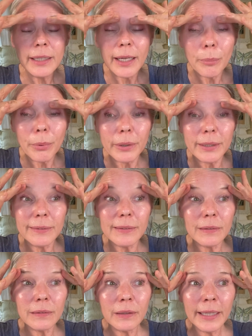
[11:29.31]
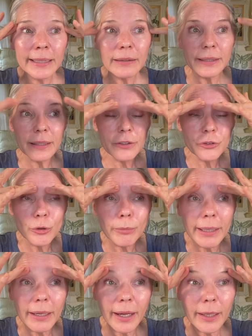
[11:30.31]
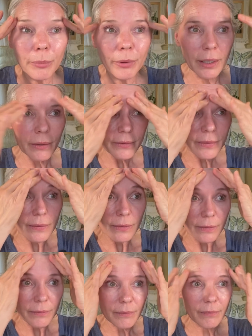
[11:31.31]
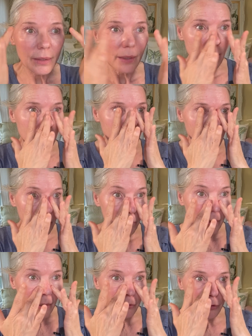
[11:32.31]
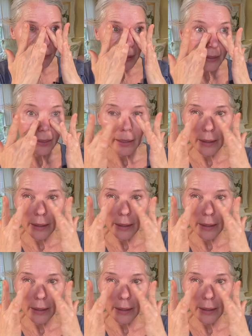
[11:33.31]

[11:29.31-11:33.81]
I put it slightly under my eyebrows, around my